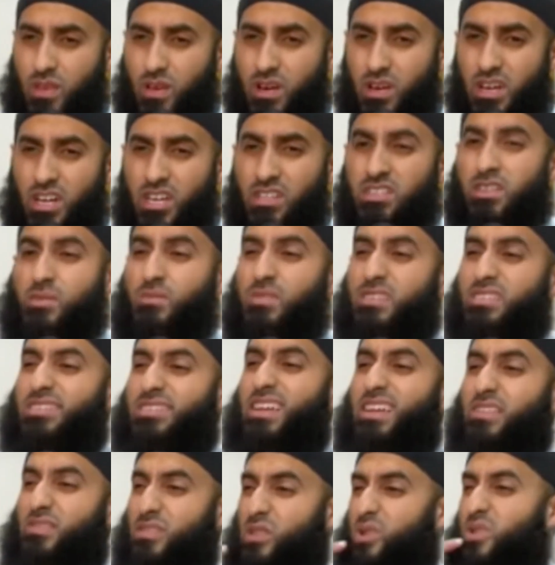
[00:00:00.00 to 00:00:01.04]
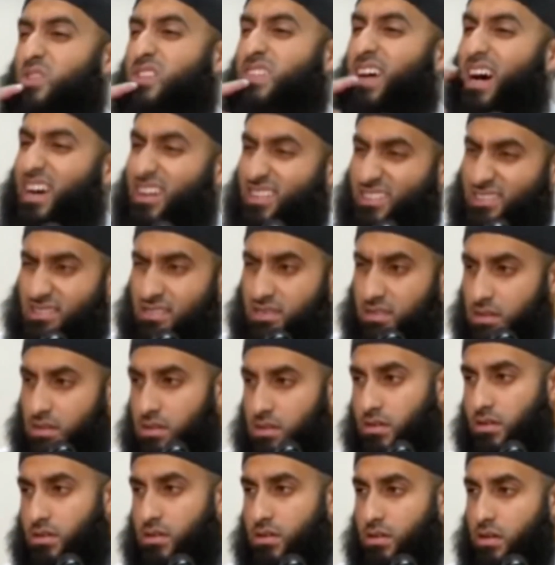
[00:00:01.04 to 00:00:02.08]
Some of you slave to your tongues.
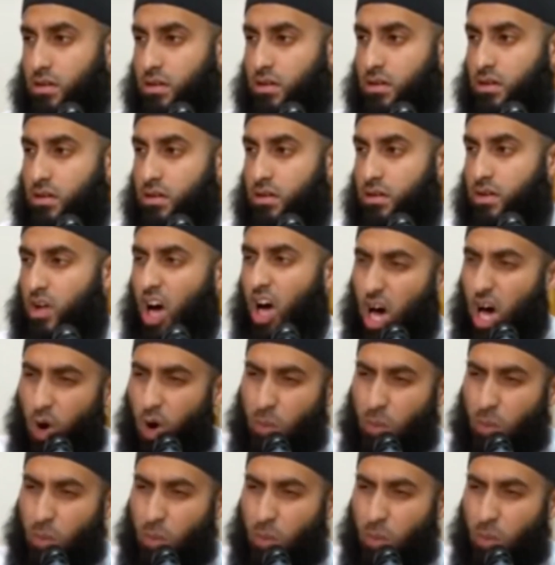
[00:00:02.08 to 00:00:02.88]
Can't help keep.